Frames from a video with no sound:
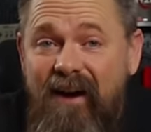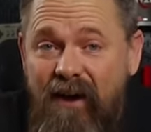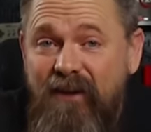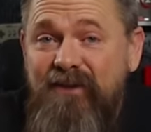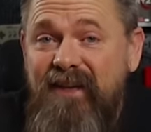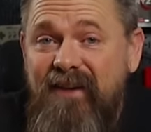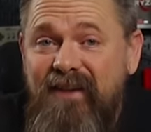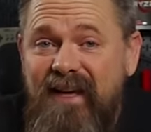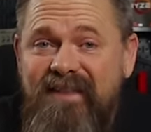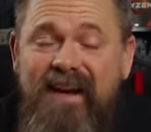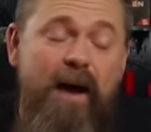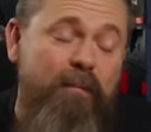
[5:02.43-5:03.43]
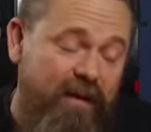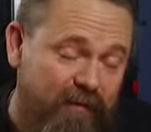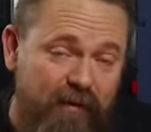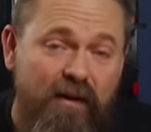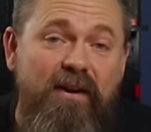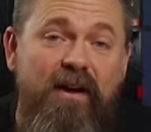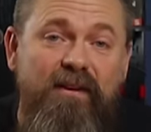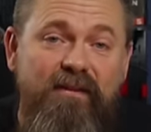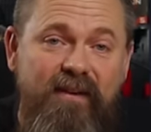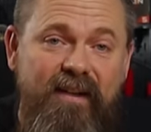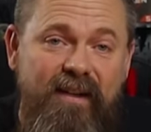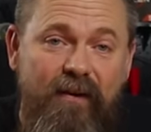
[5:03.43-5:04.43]
I'll save that topic for another
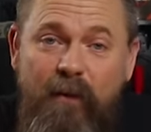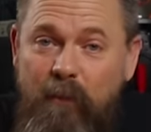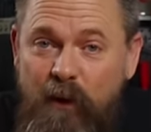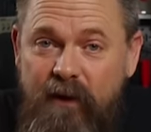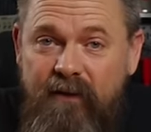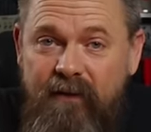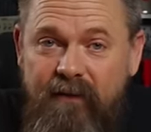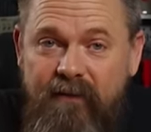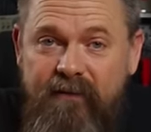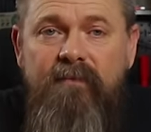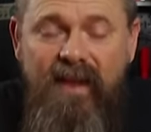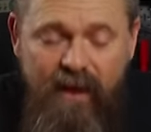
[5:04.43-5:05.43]
video I'm working on.